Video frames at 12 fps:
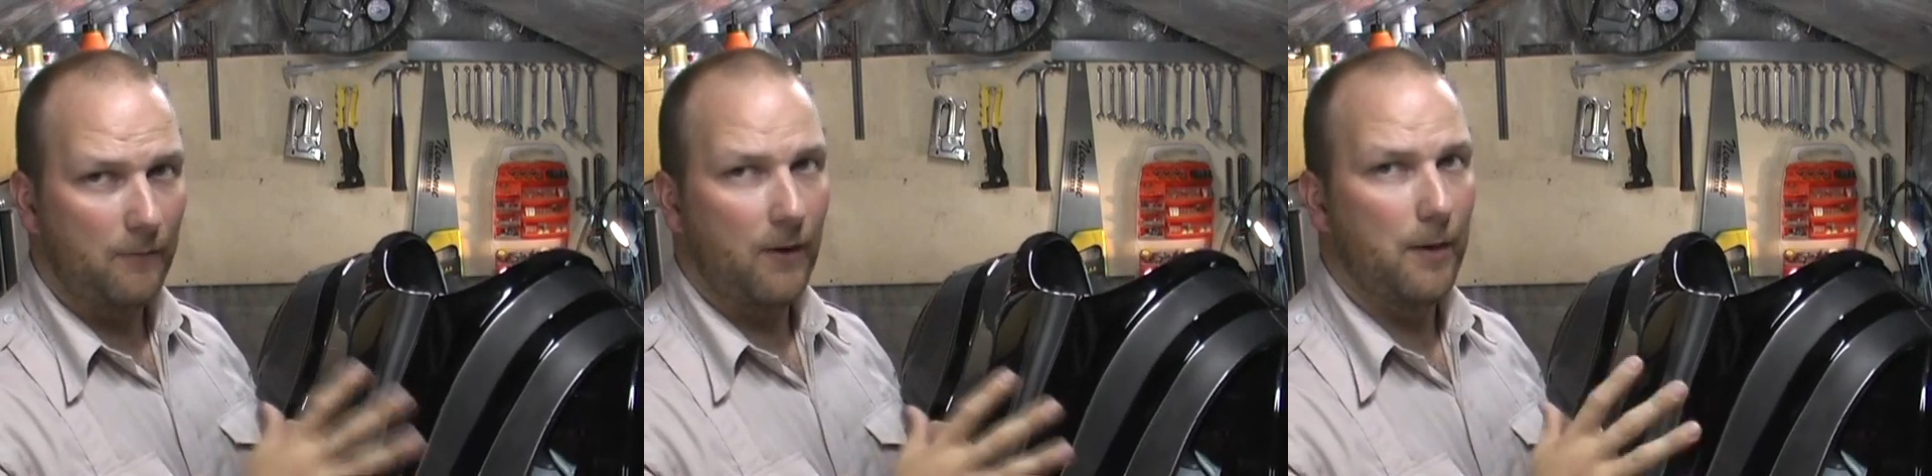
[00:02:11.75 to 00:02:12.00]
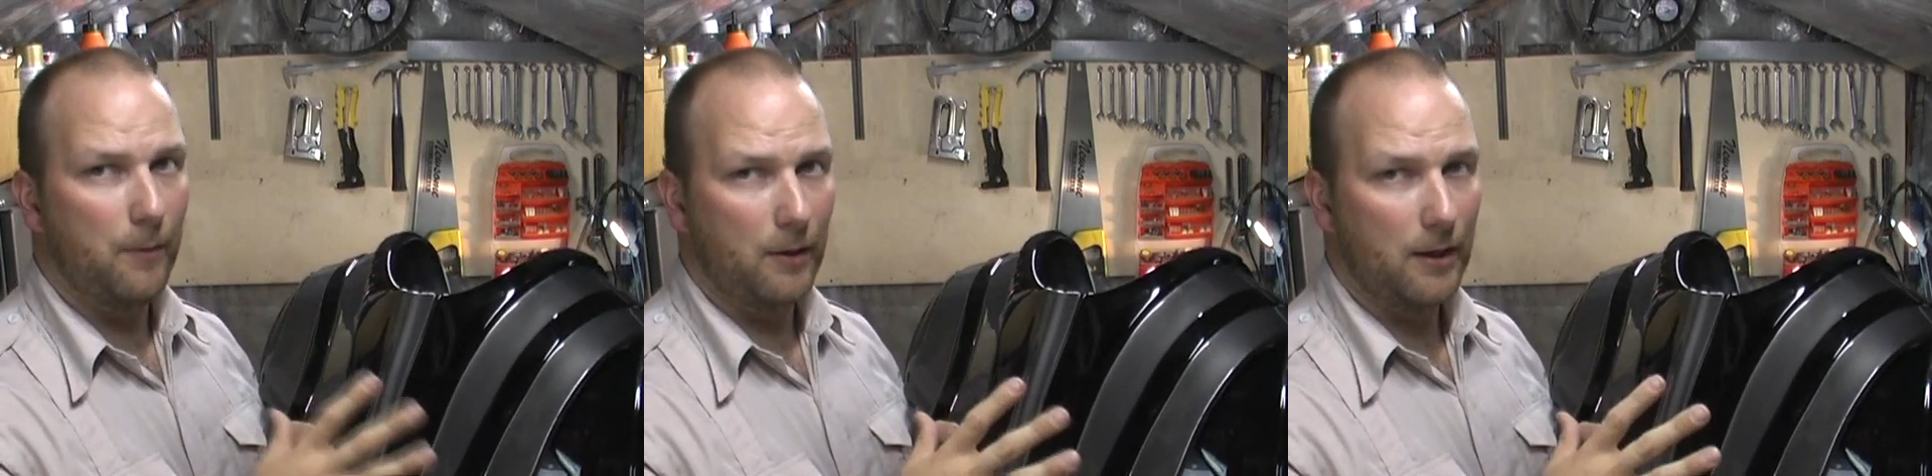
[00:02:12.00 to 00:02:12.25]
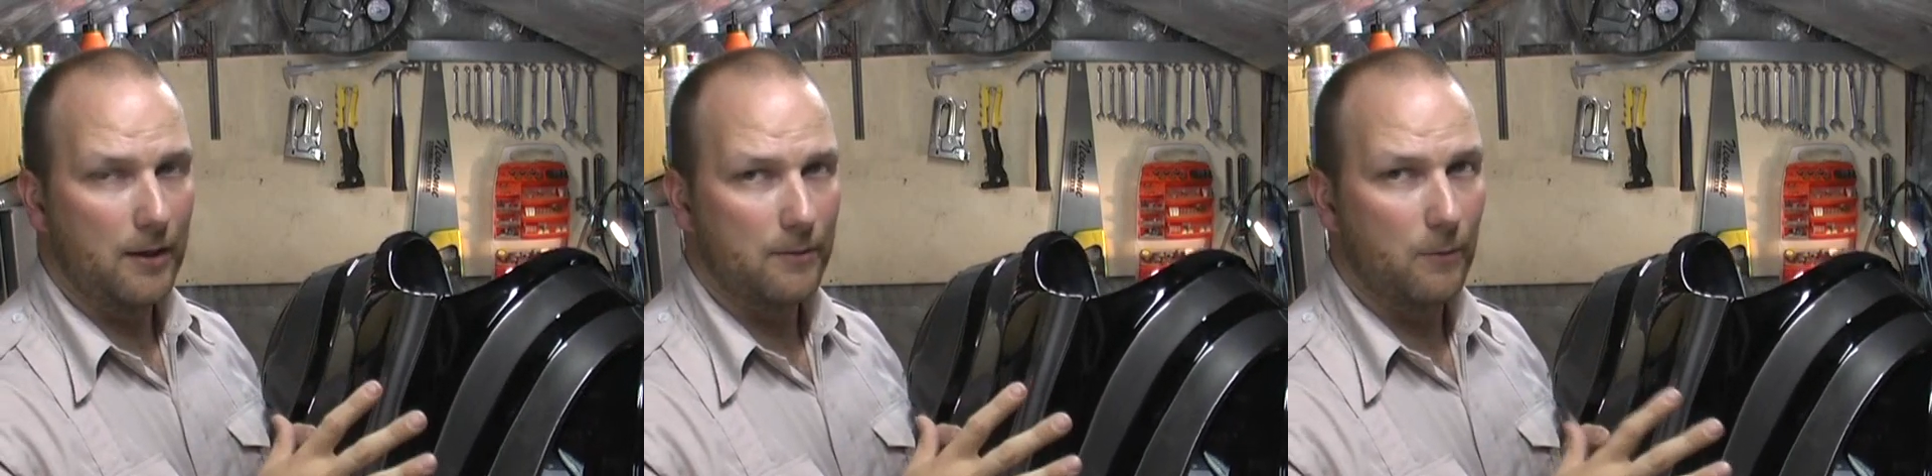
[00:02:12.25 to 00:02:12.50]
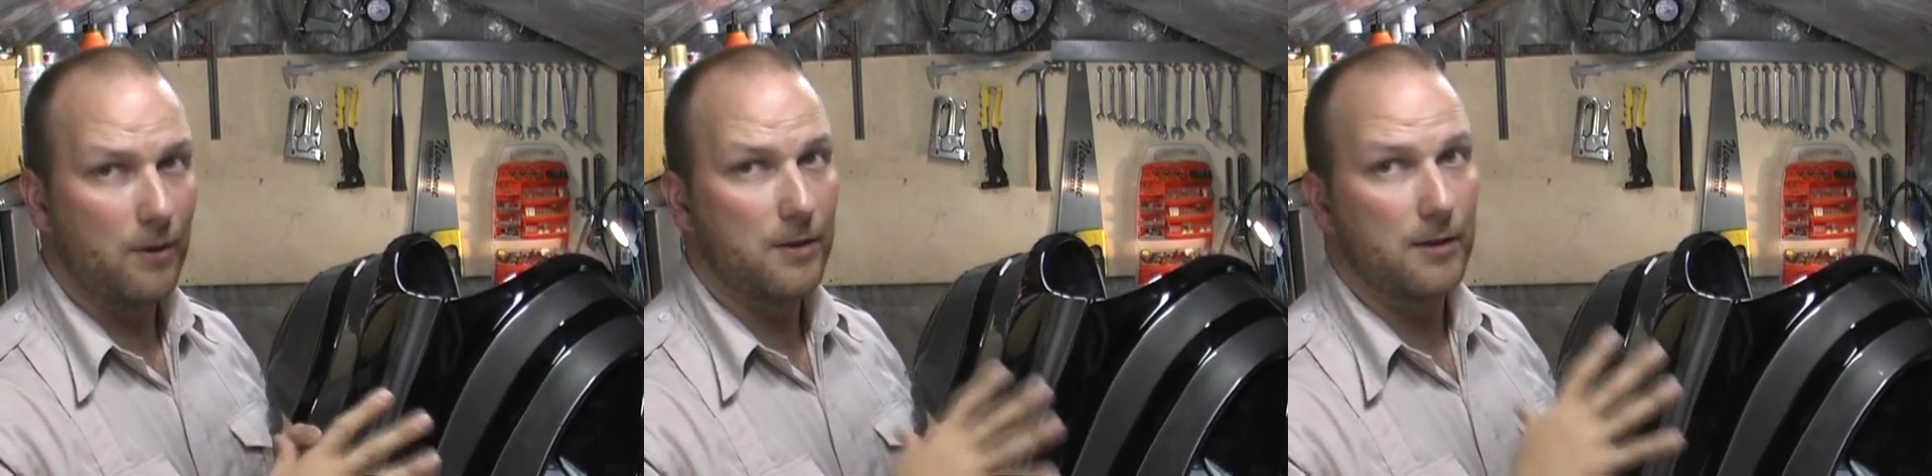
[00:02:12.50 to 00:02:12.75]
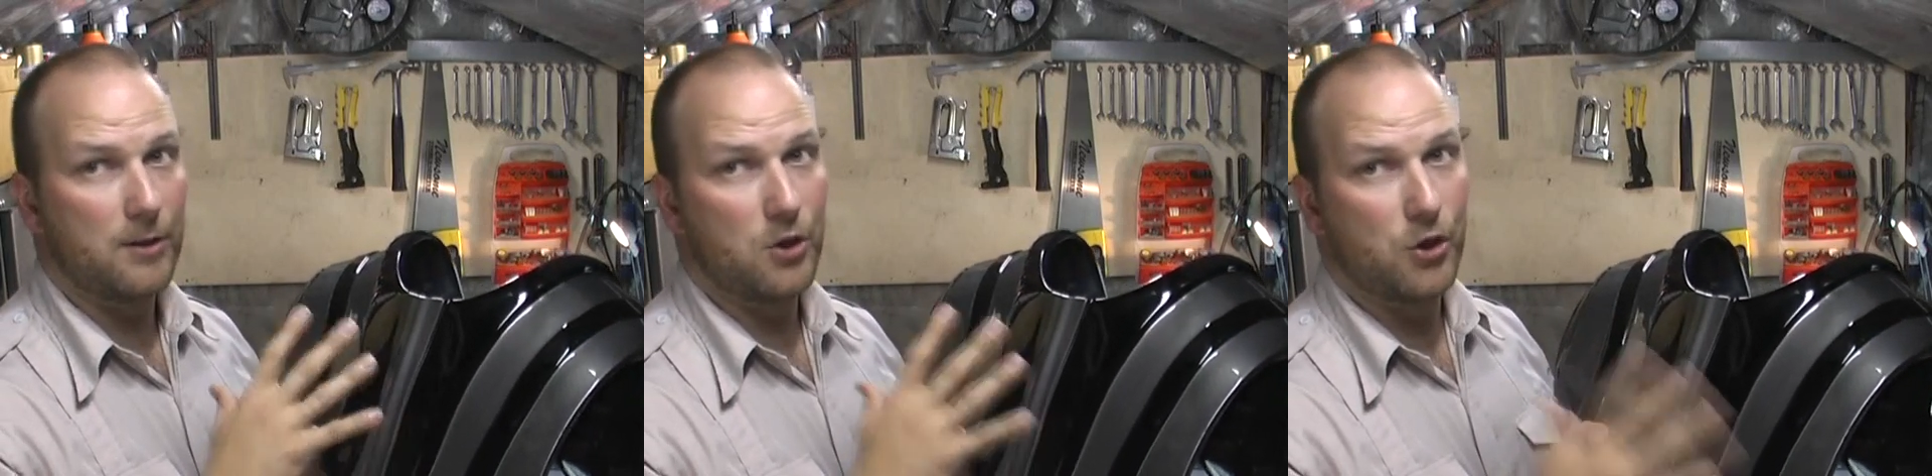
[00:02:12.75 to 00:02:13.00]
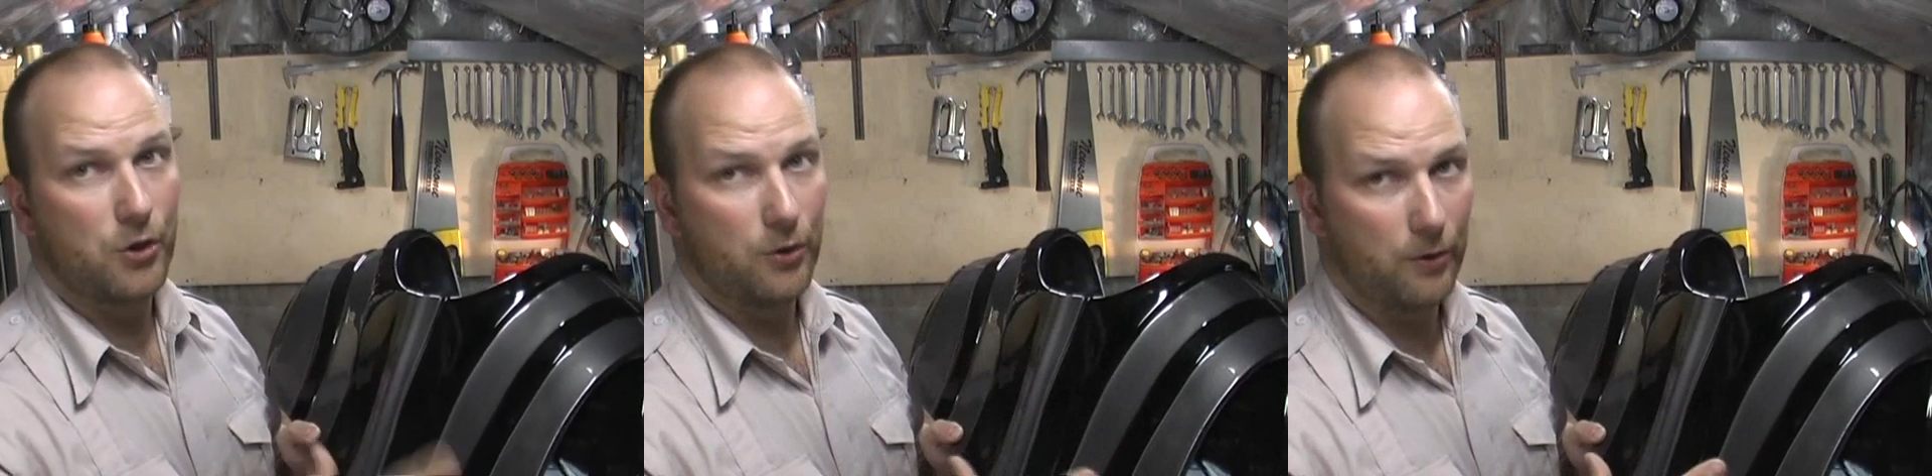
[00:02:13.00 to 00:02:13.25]
fiberglass once it's
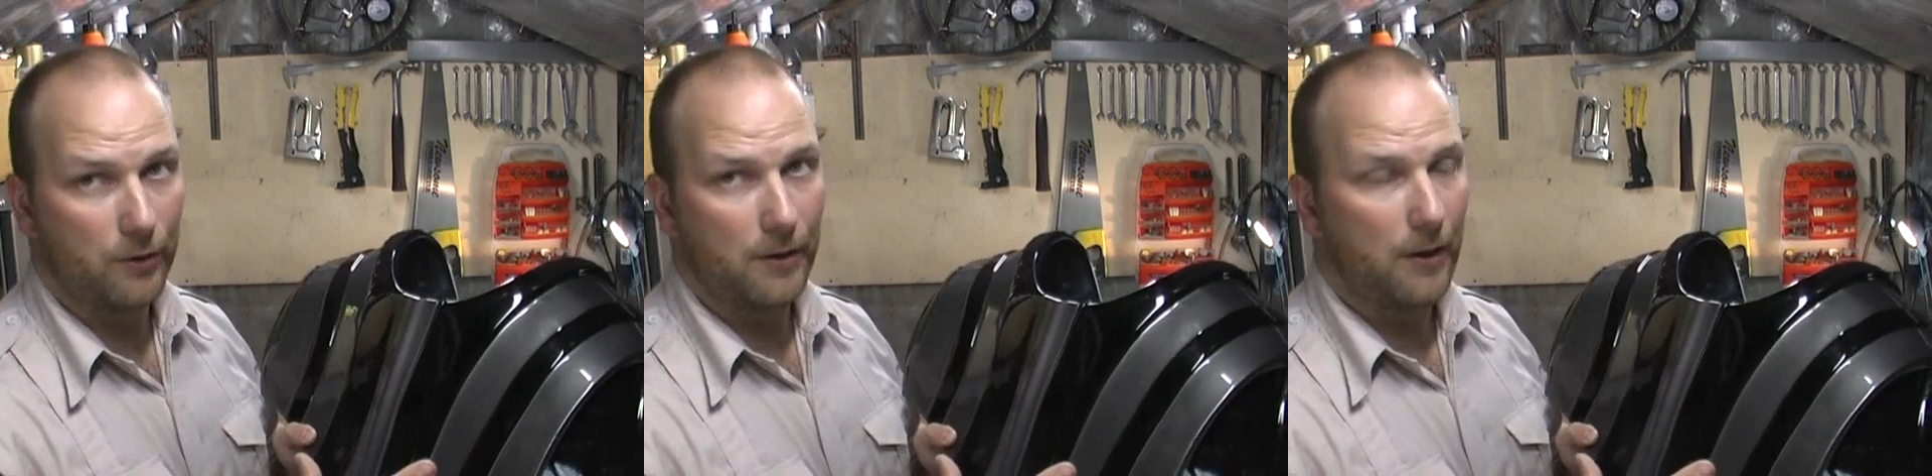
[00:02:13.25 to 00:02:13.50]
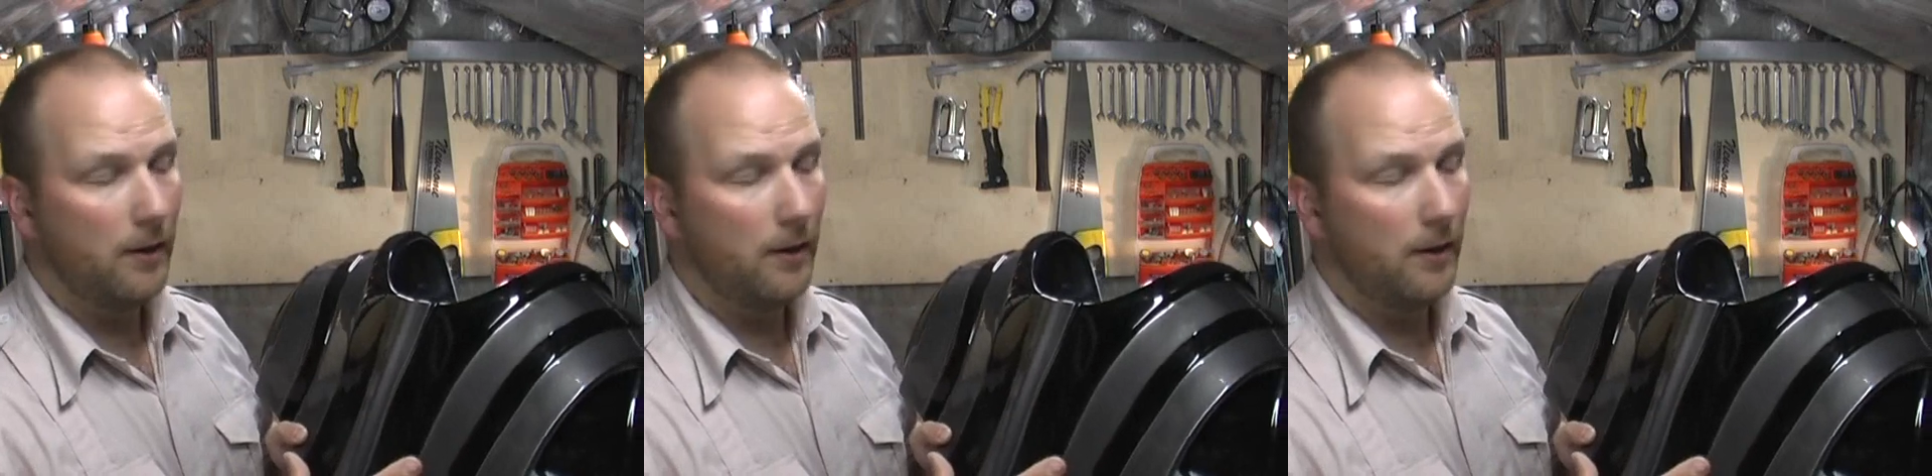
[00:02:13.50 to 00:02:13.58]
cured.